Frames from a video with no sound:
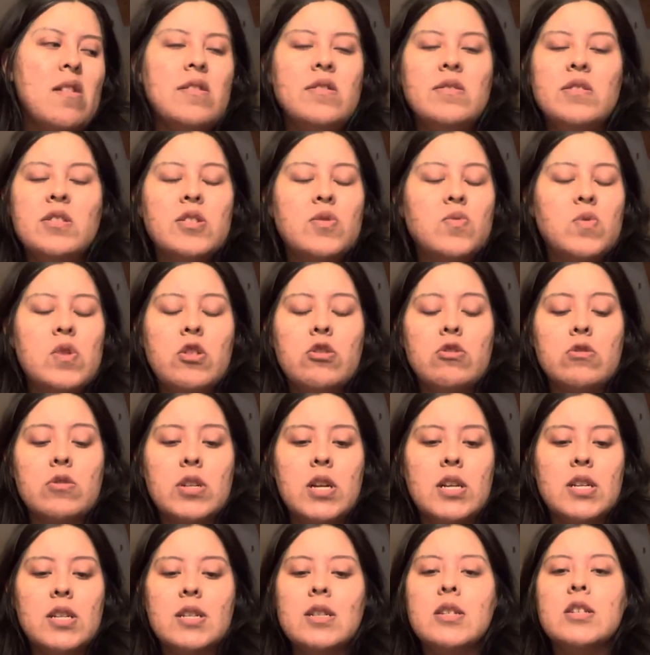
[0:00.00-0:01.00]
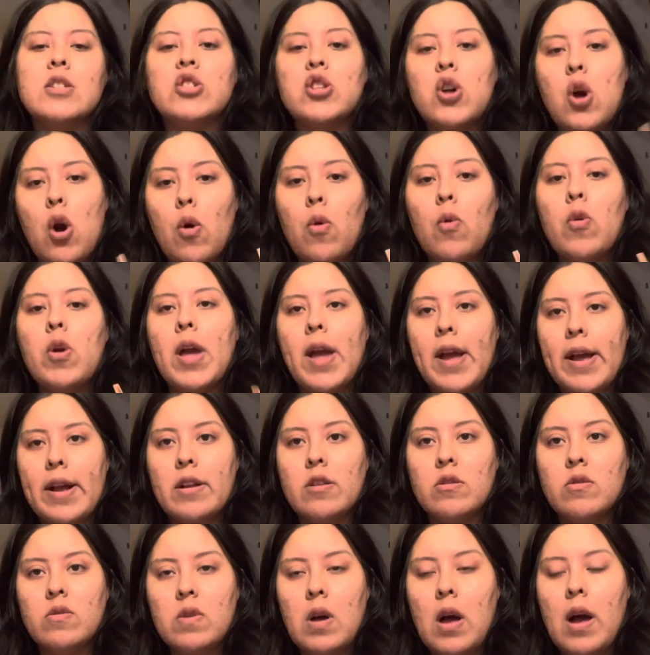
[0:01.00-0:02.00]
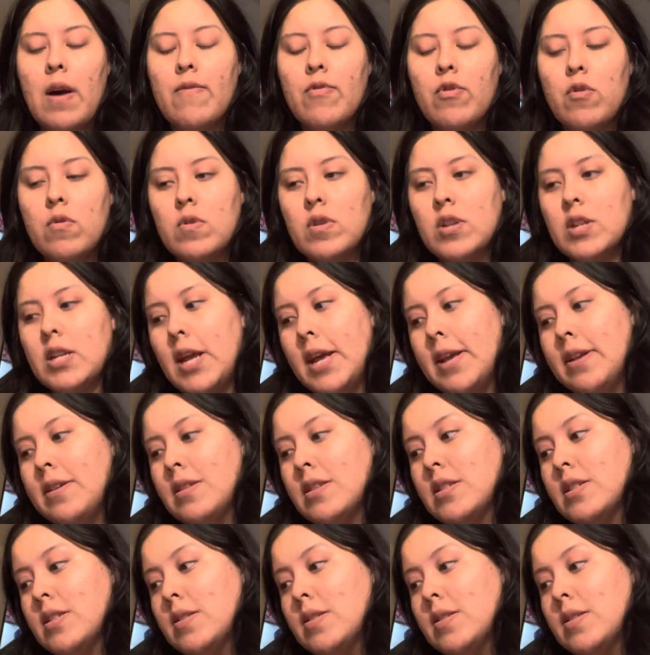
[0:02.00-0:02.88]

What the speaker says: just one of those days, and it's okay to have those days.